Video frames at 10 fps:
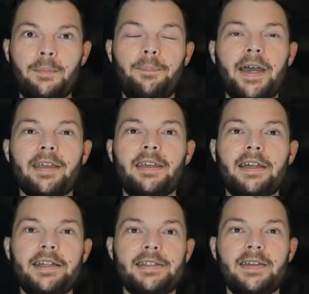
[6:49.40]
Back in
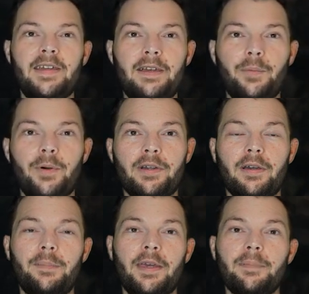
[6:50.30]
1981,
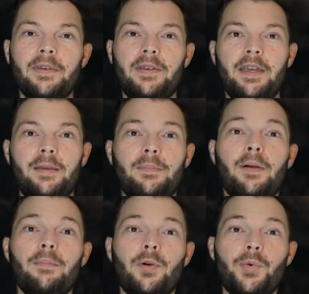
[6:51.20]
a man by the name
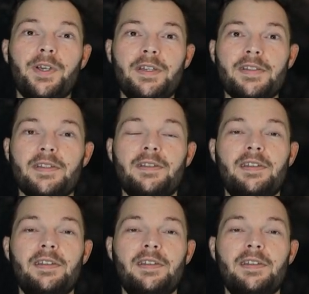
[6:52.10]
Maurice